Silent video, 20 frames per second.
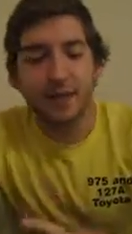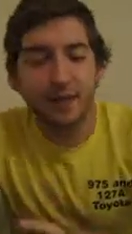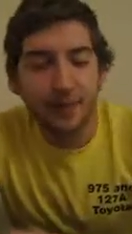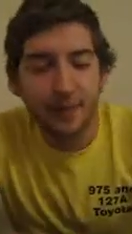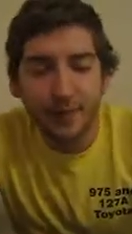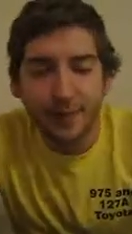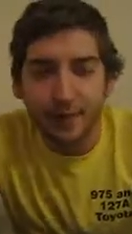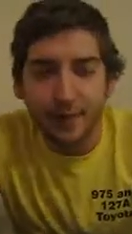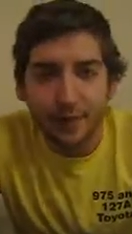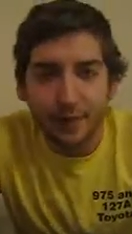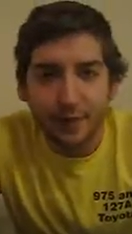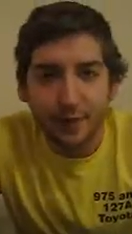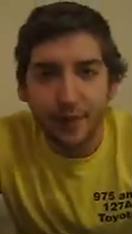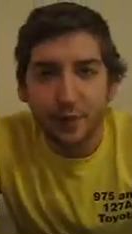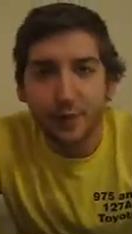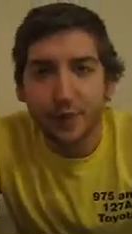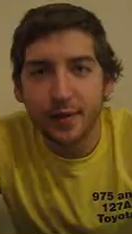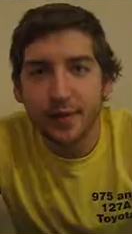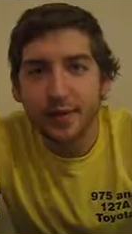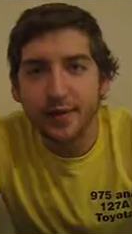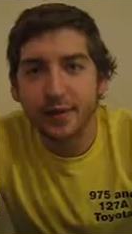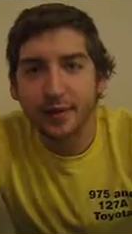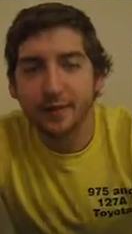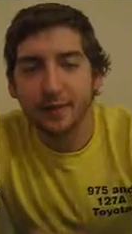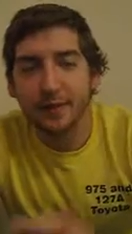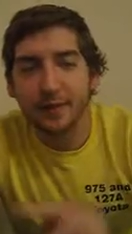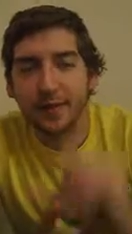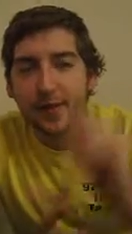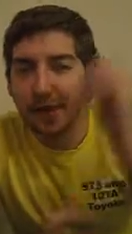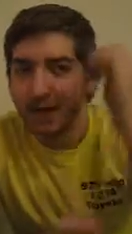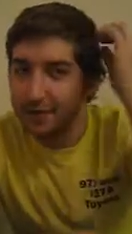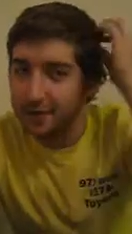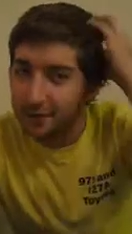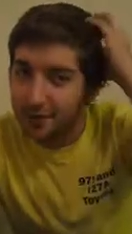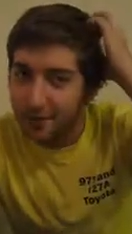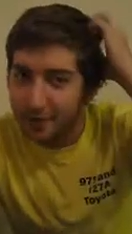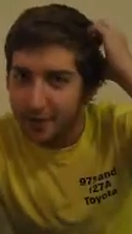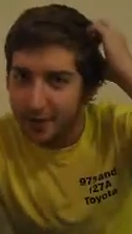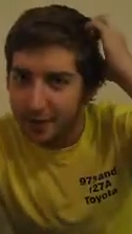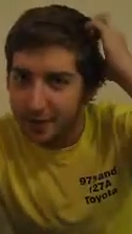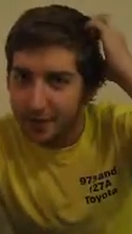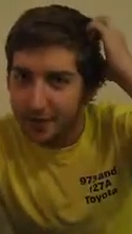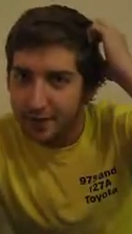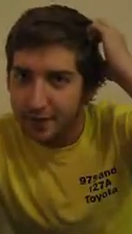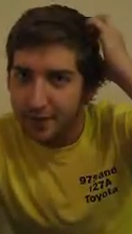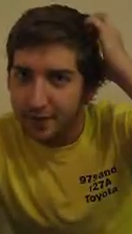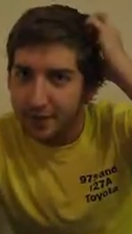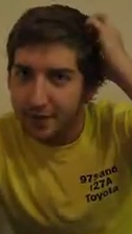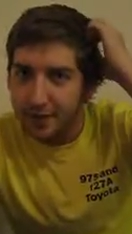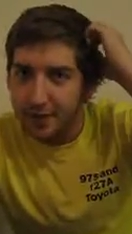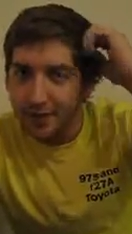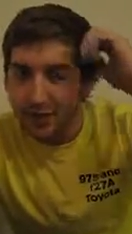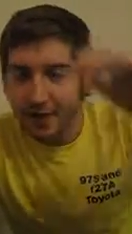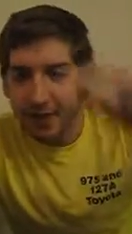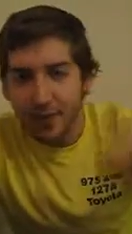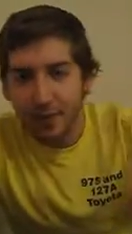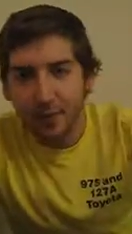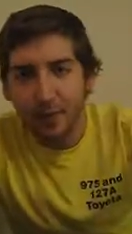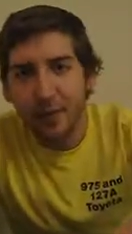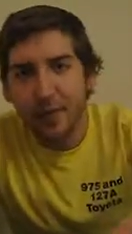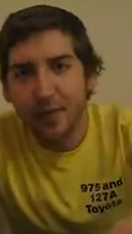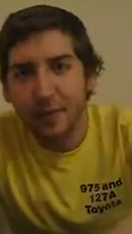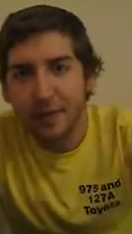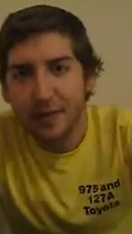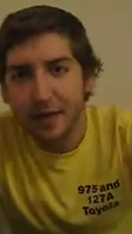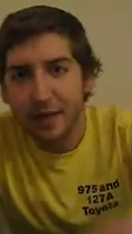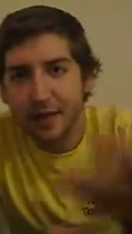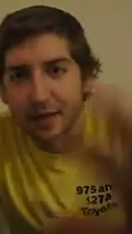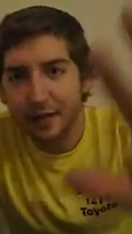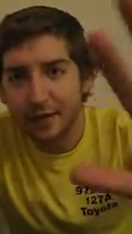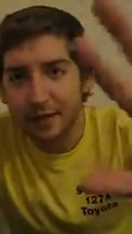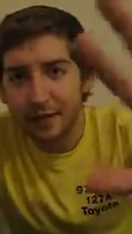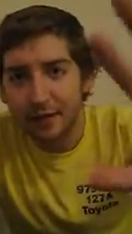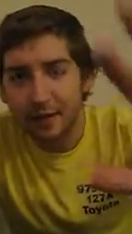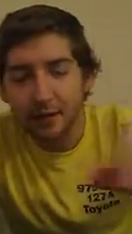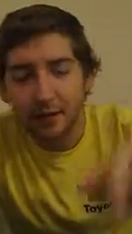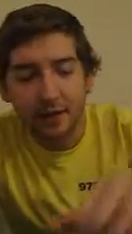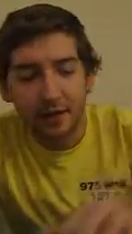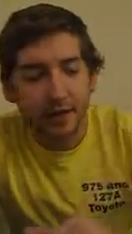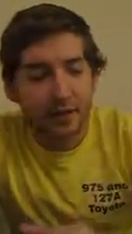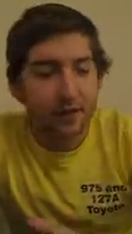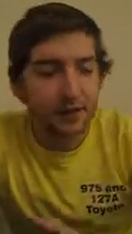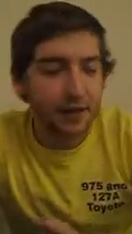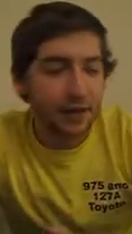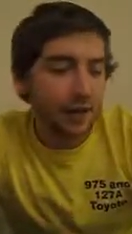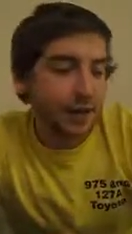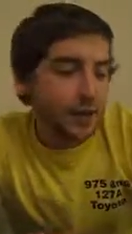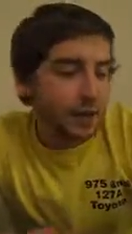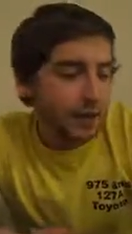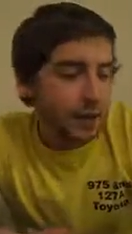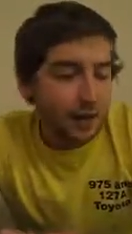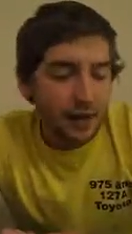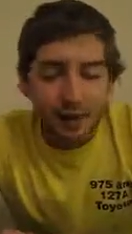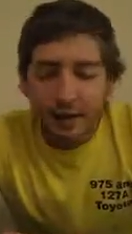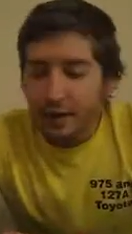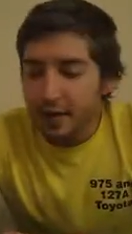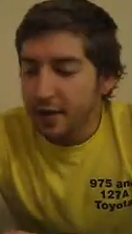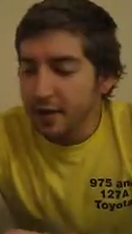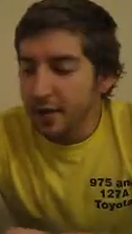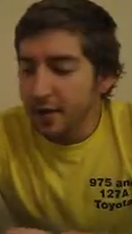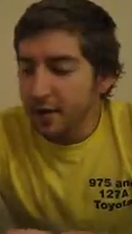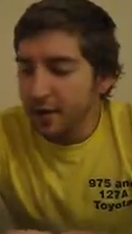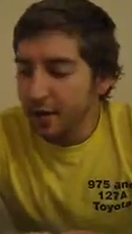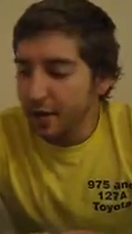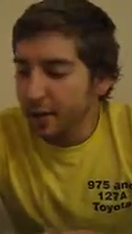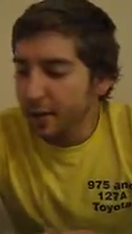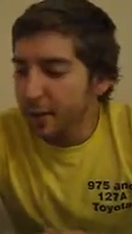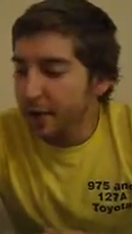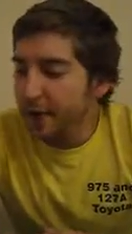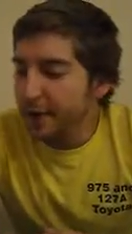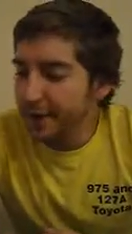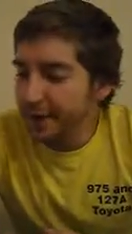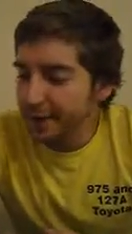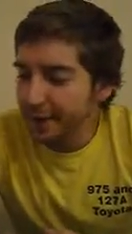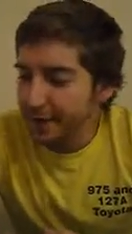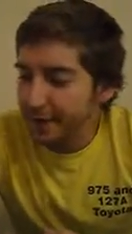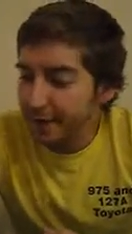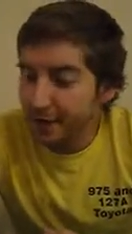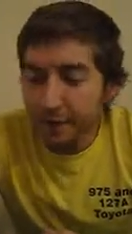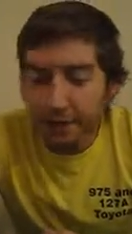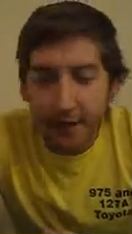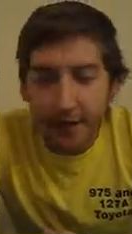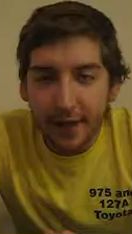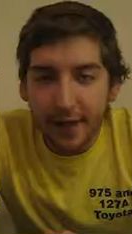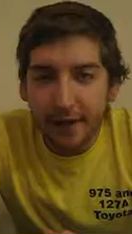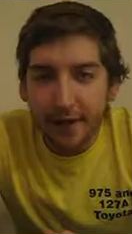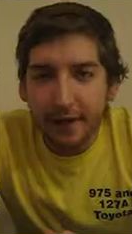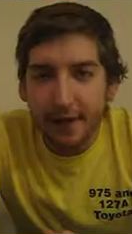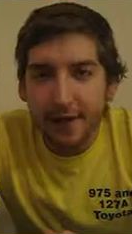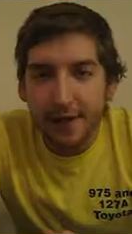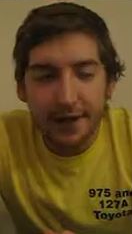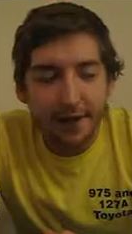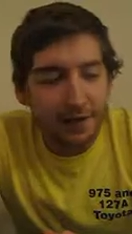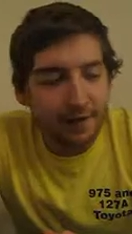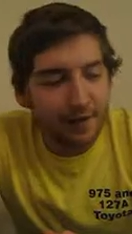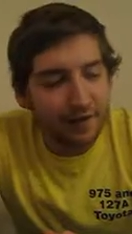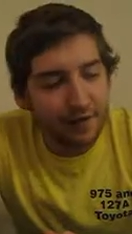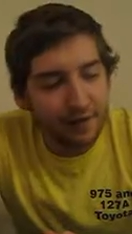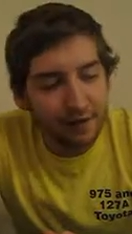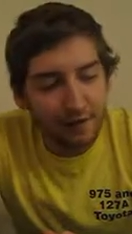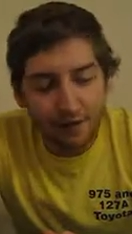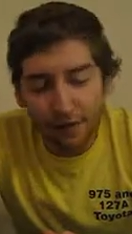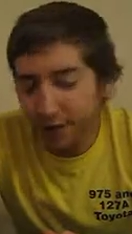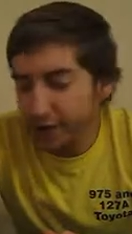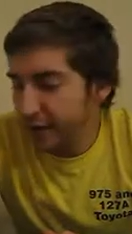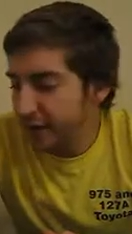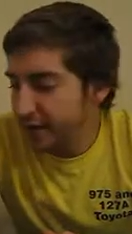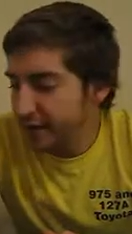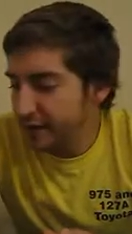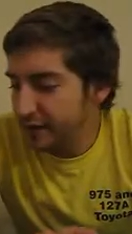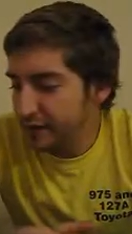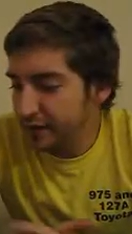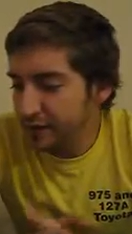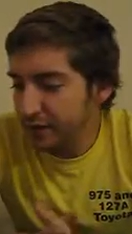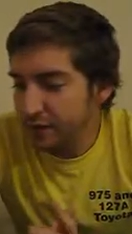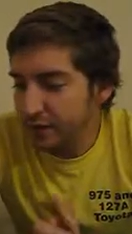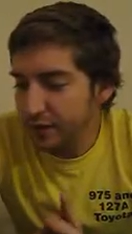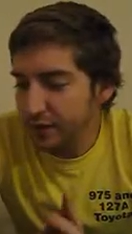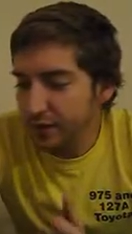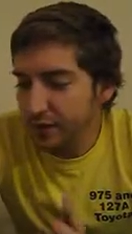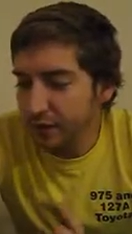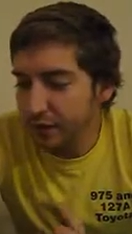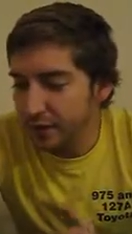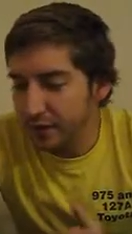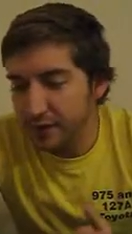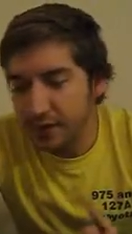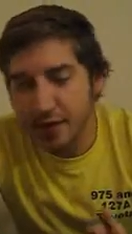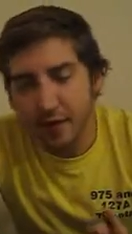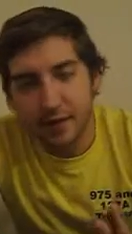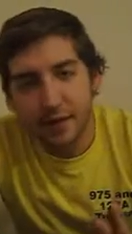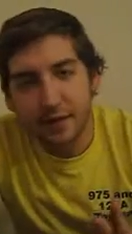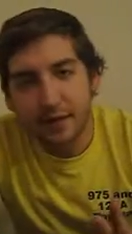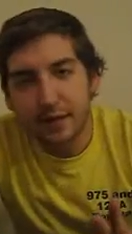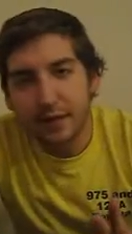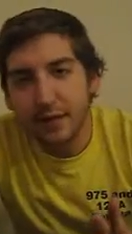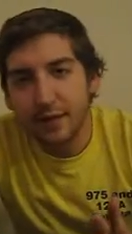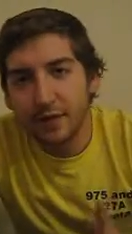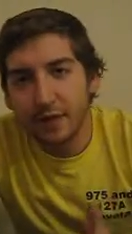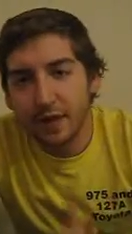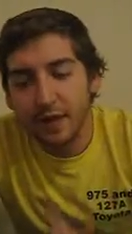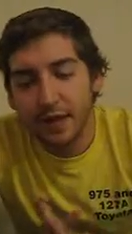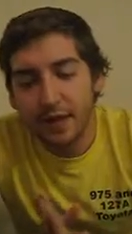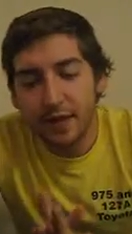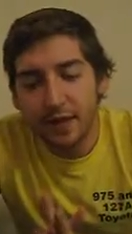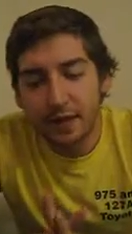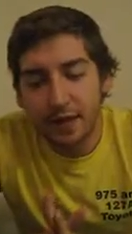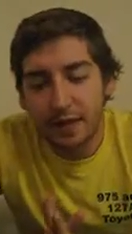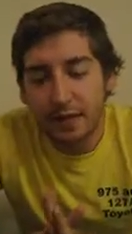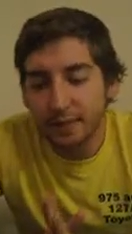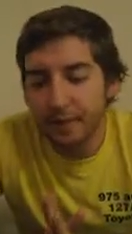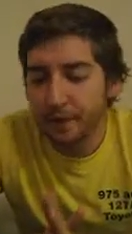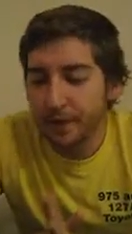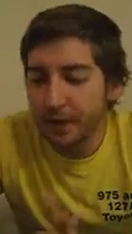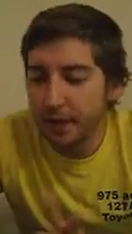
It's been a few weeks since my last update. Camera may be shaking there, but it's okay. In this update, I have lots of goodies for you. It's not just DVDs.